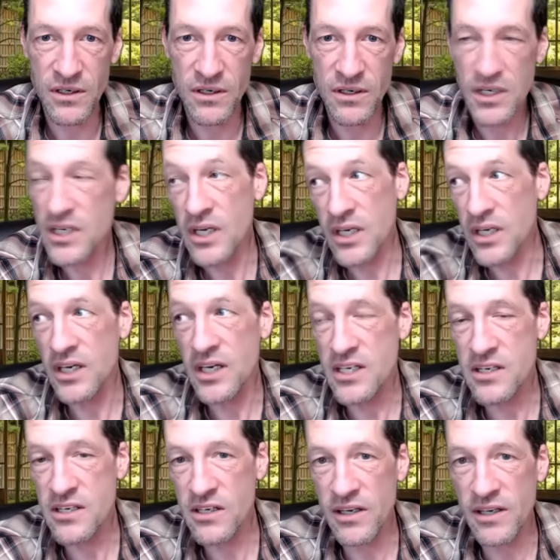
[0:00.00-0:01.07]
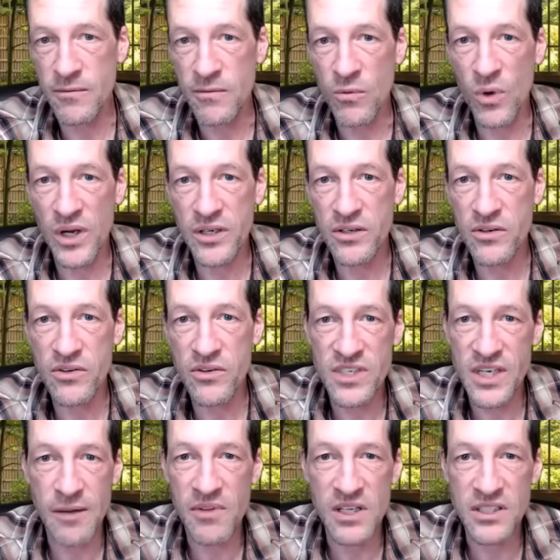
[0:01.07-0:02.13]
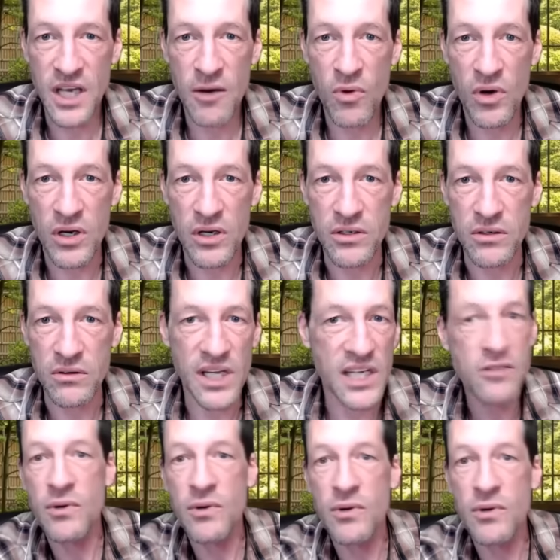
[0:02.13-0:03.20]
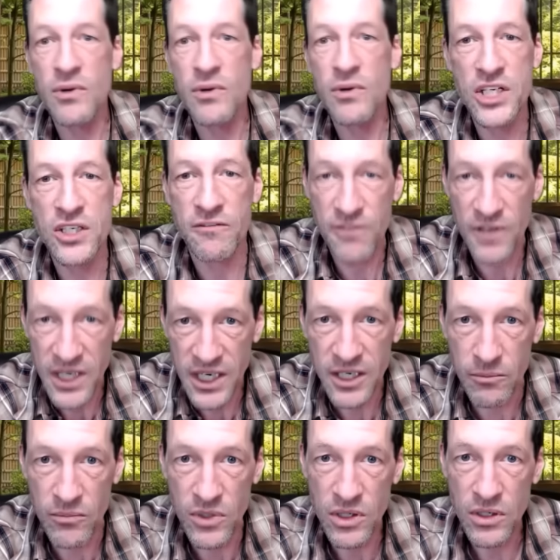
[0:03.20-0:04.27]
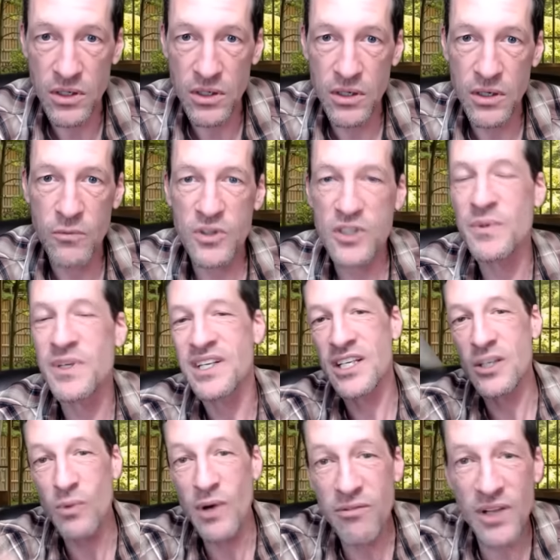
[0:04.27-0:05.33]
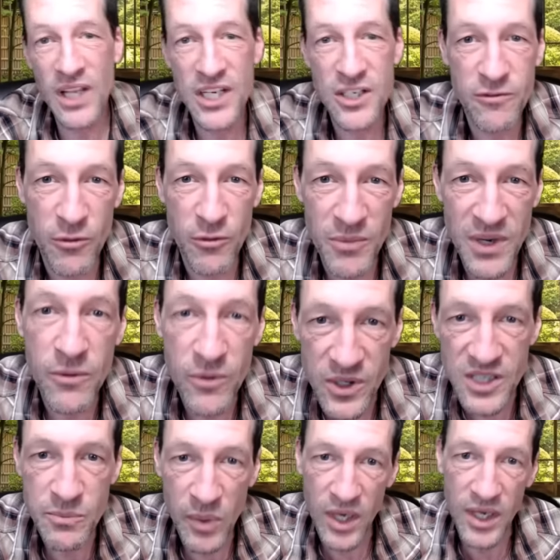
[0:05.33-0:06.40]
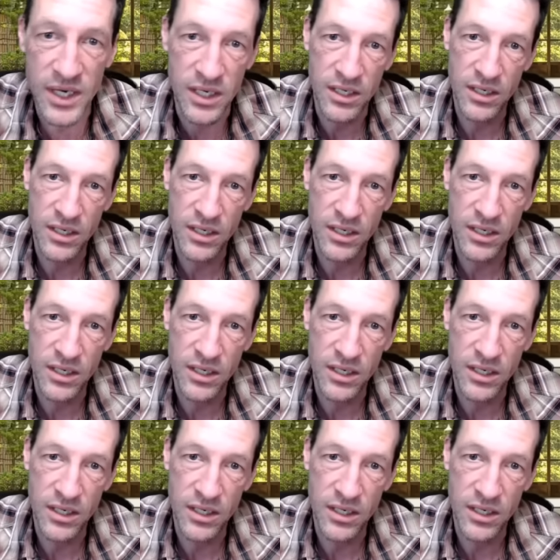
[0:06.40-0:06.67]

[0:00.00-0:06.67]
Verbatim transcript: you're not going to necessarily want to do the same things i want to do that's a revelation for him which means the revelation for me through his body